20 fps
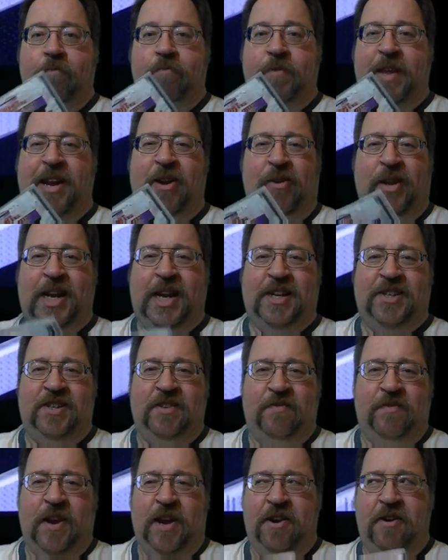That only has
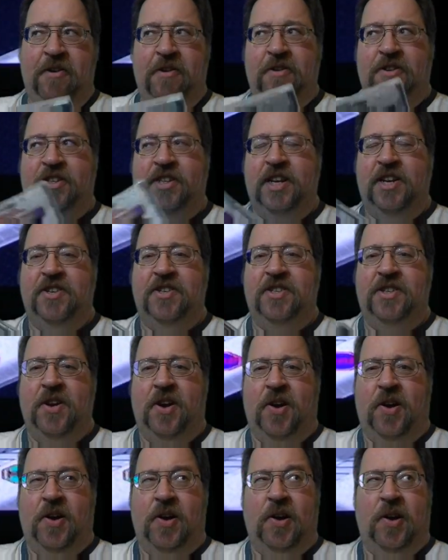Defender,
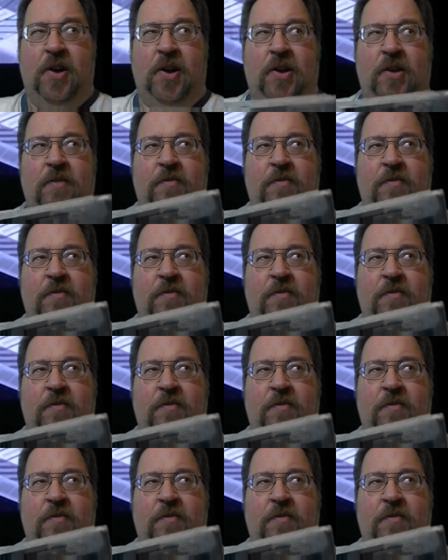Sinistar,